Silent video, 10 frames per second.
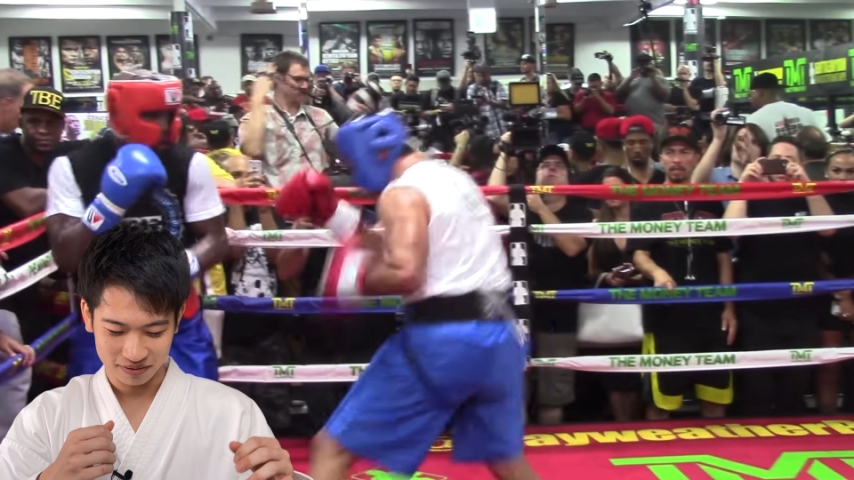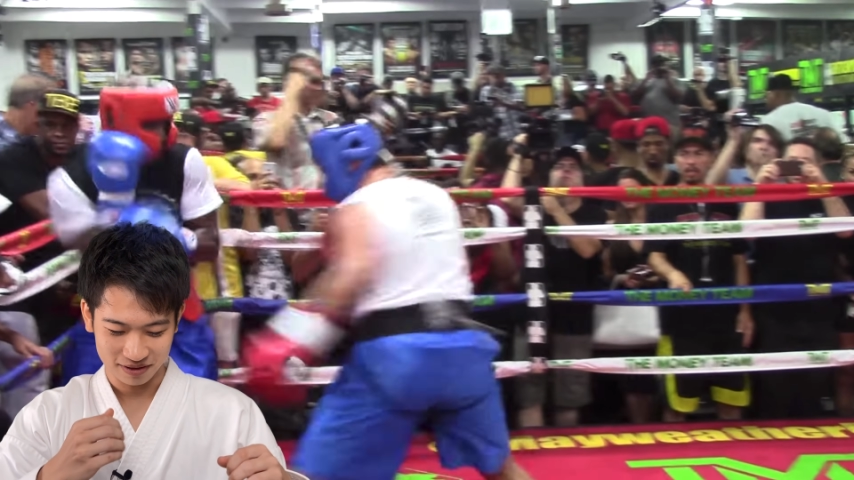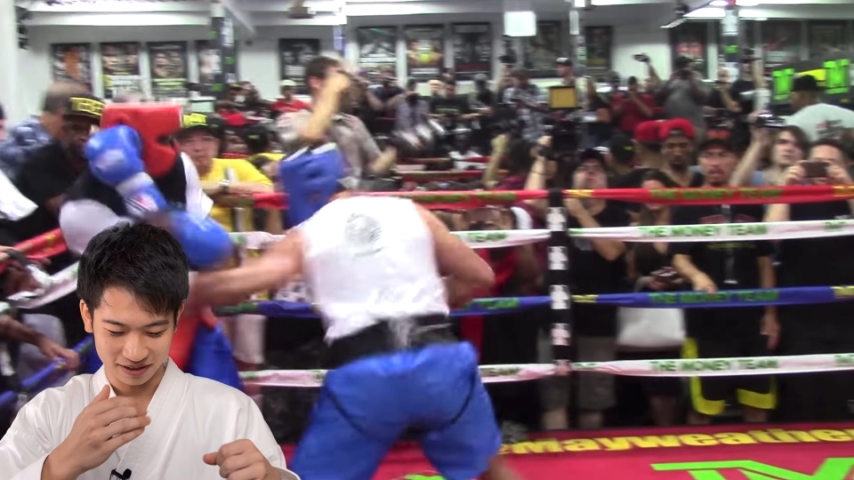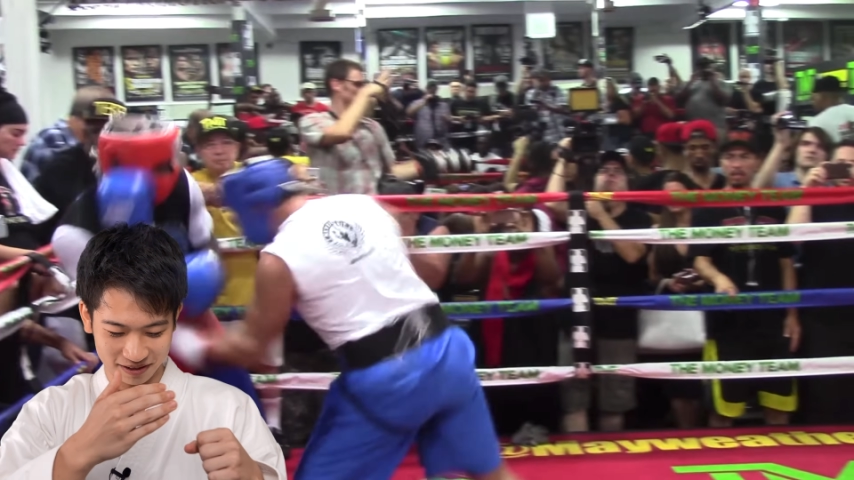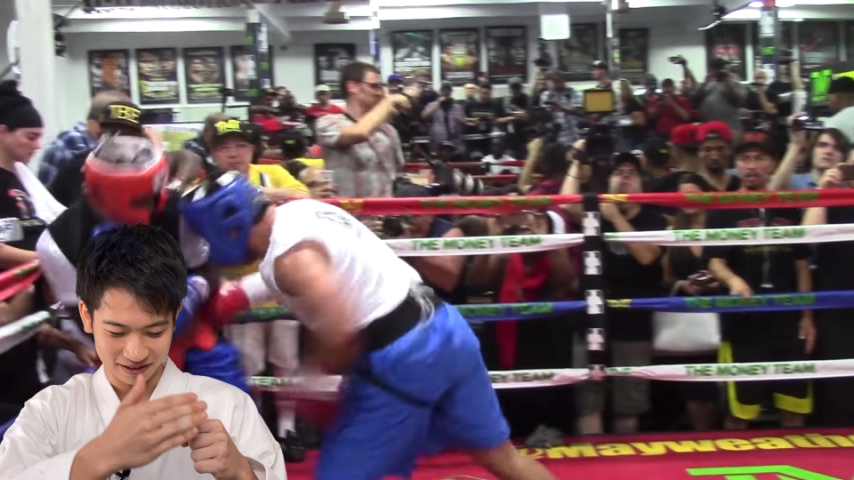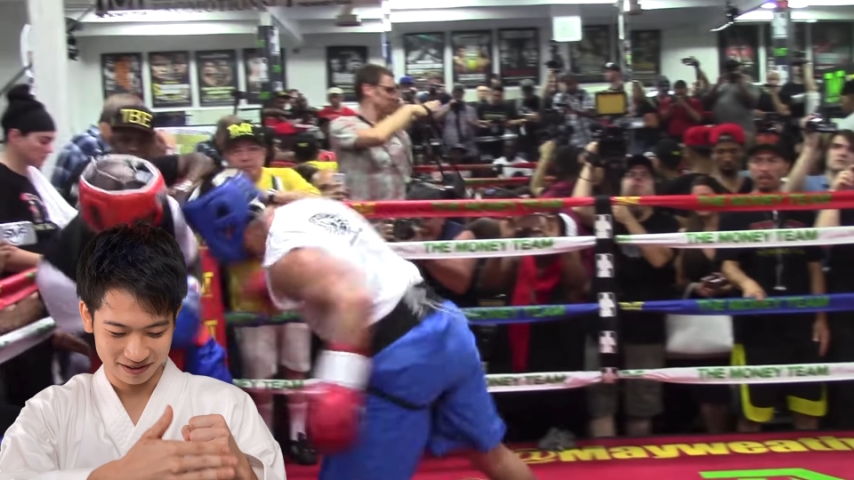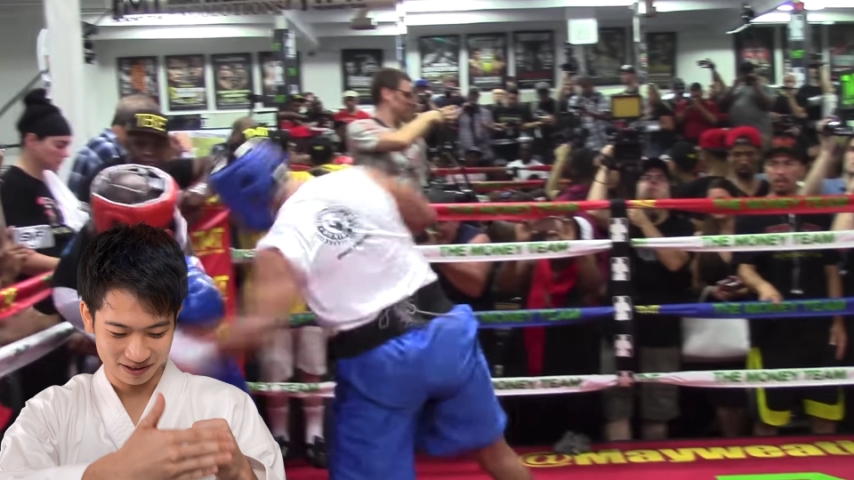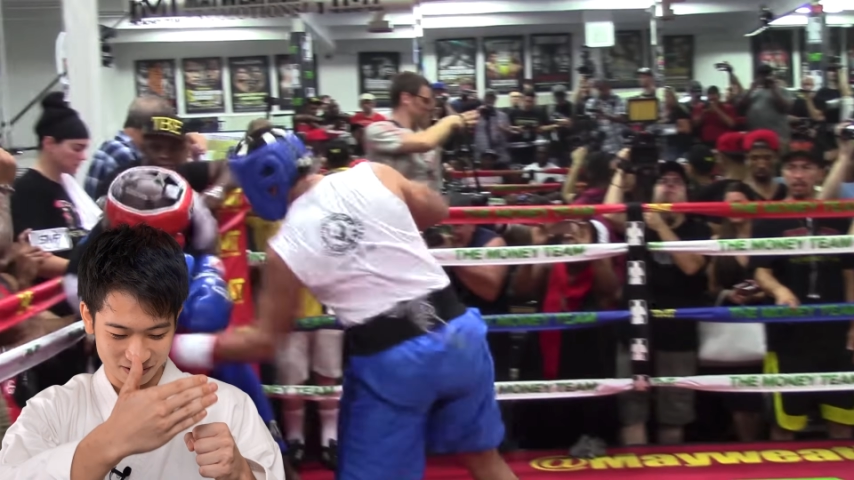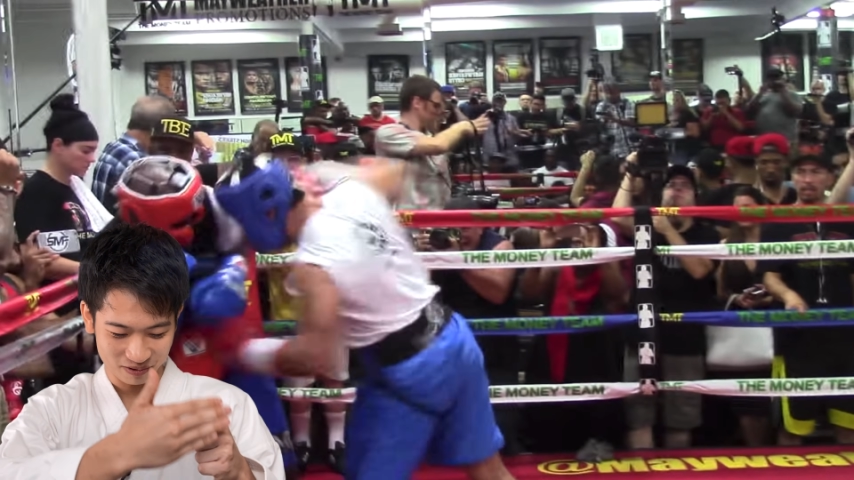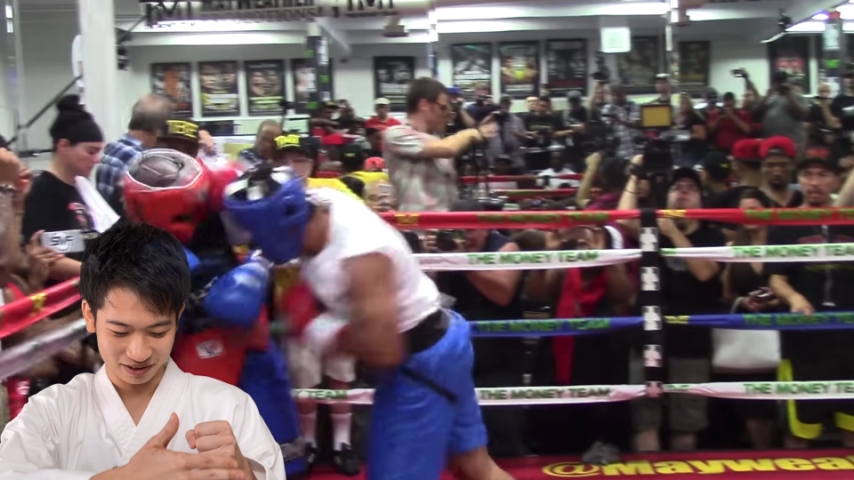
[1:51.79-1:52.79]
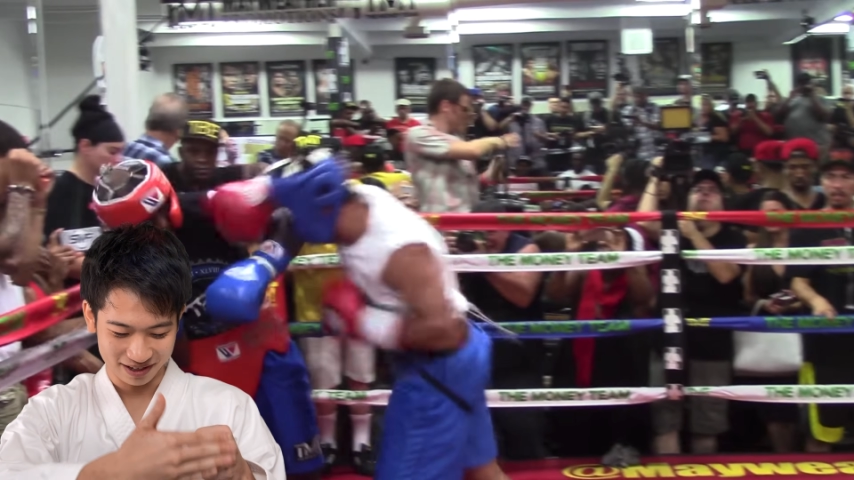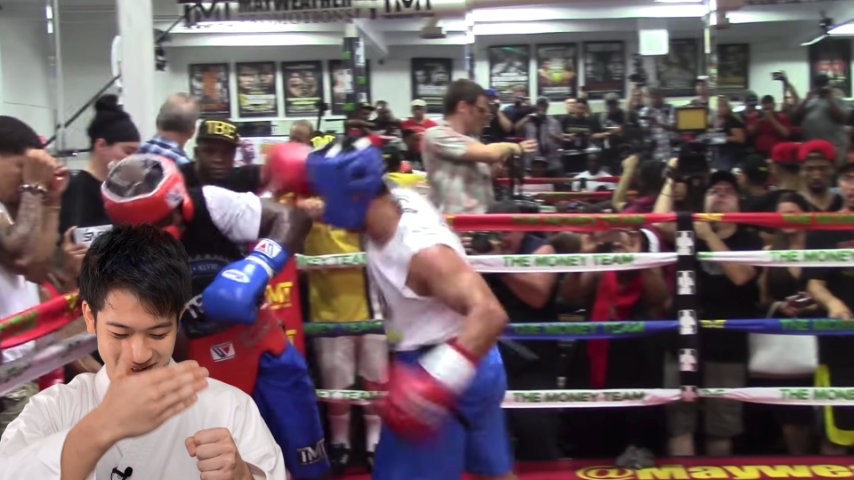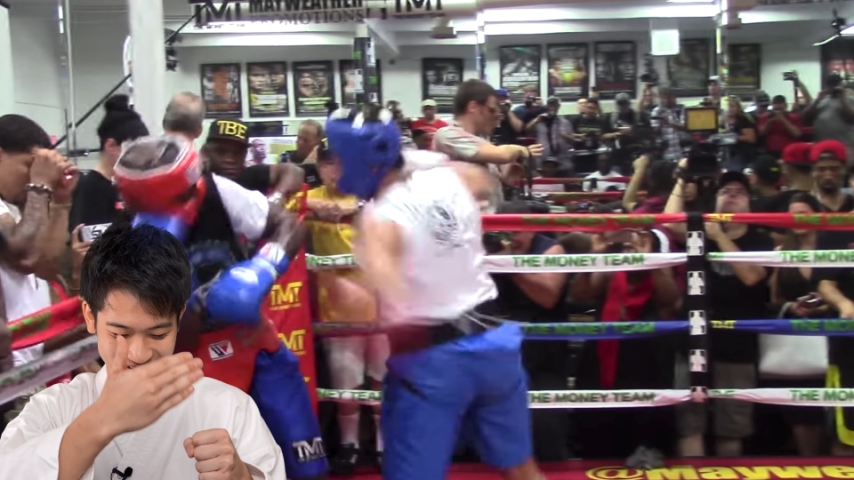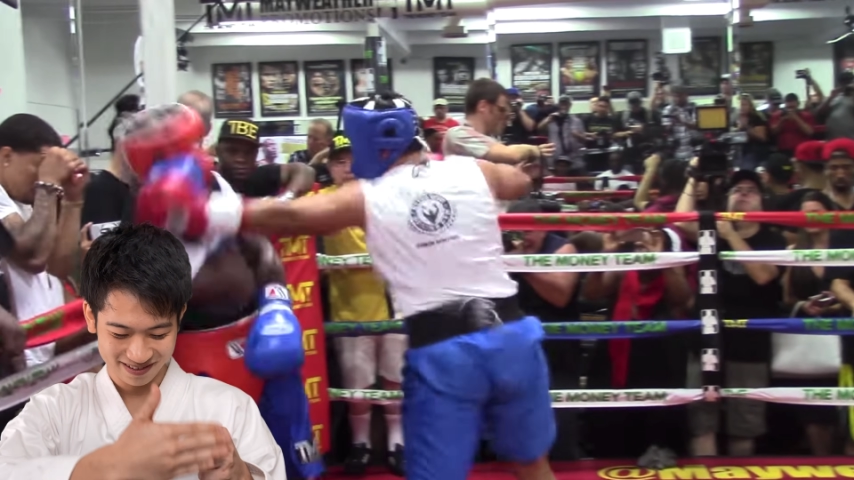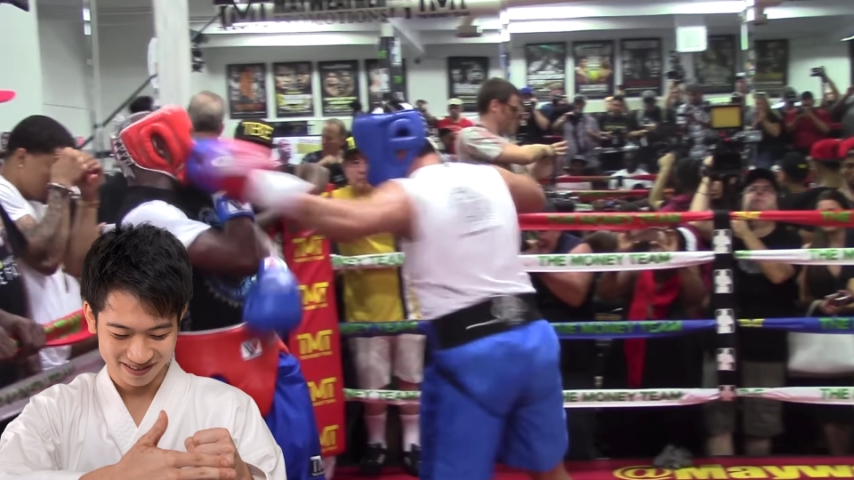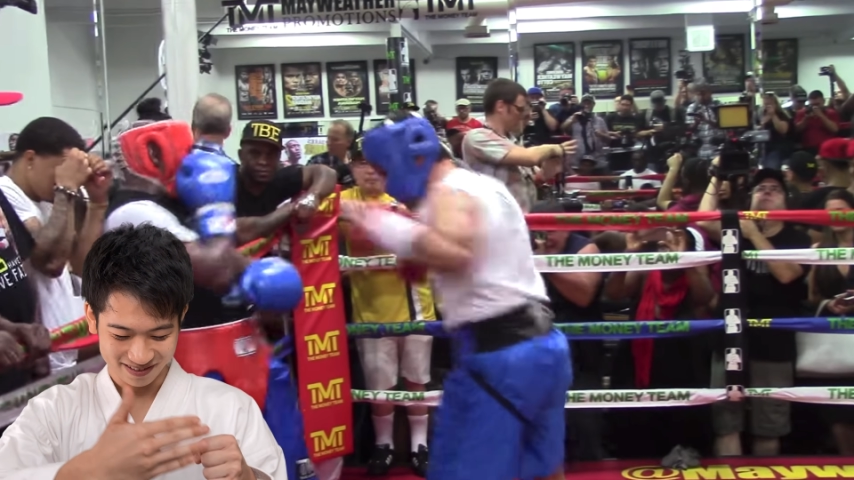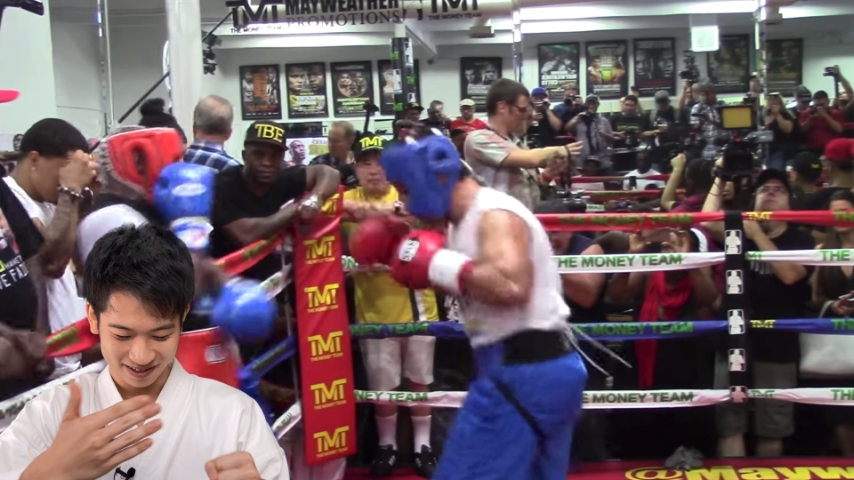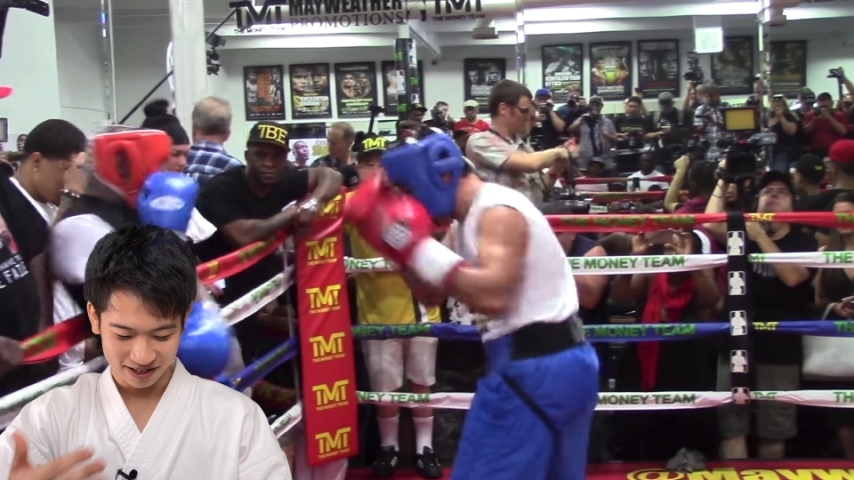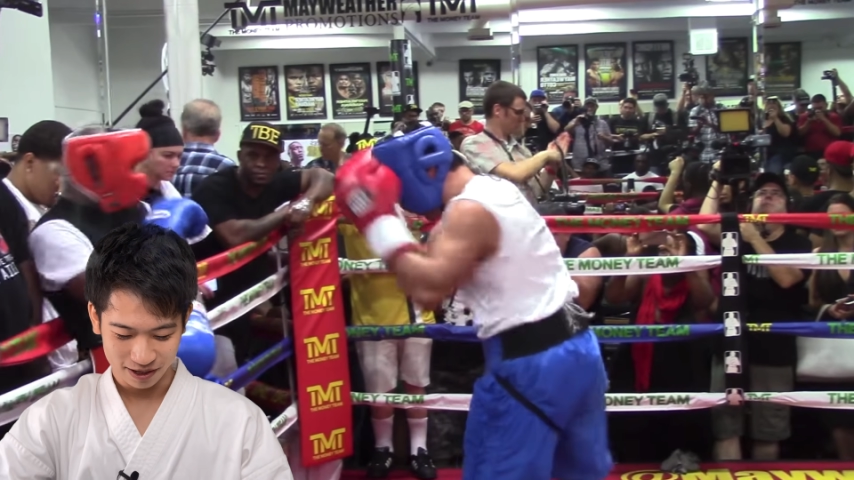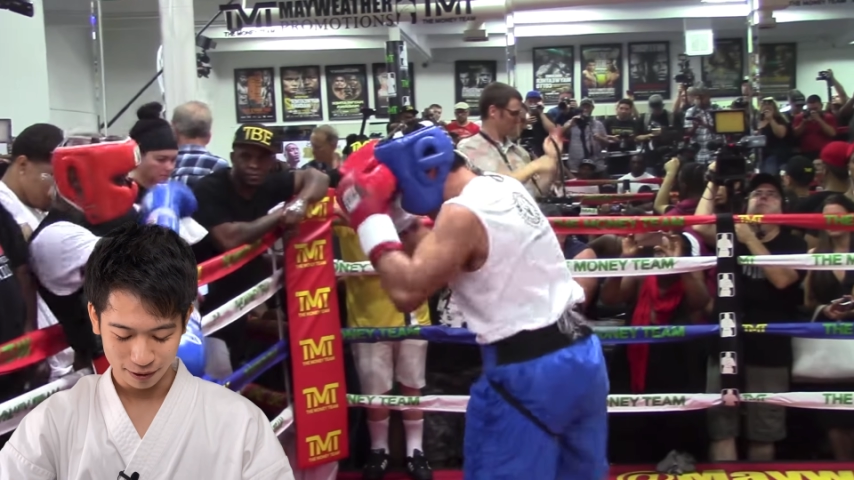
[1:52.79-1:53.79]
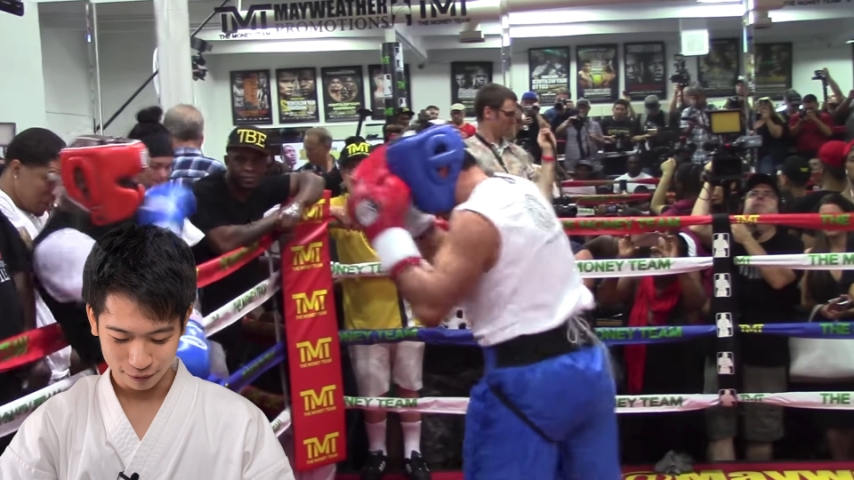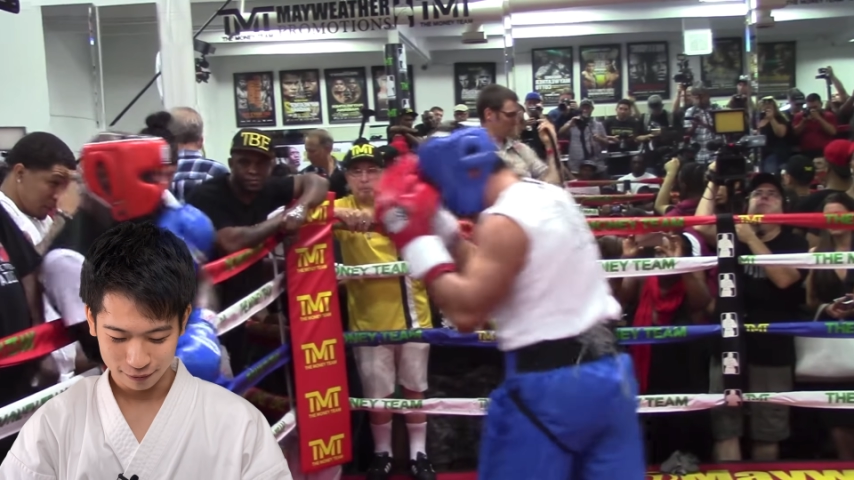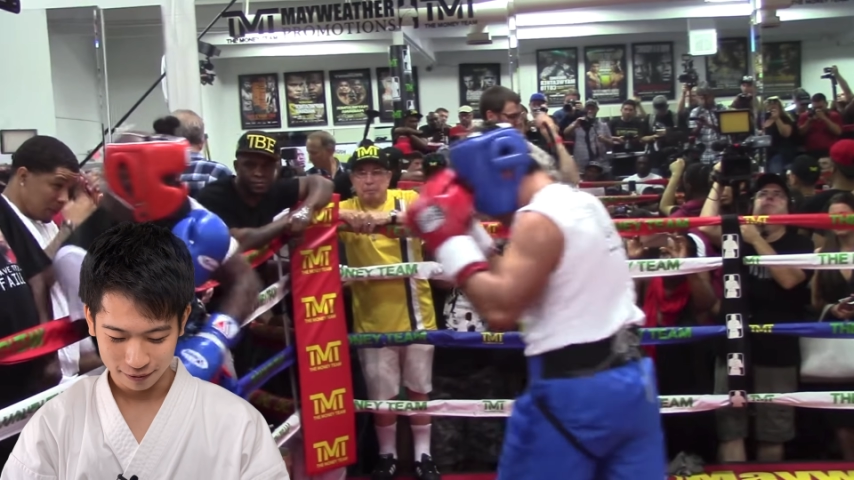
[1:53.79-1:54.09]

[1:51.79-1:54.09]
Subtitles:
distance is only here,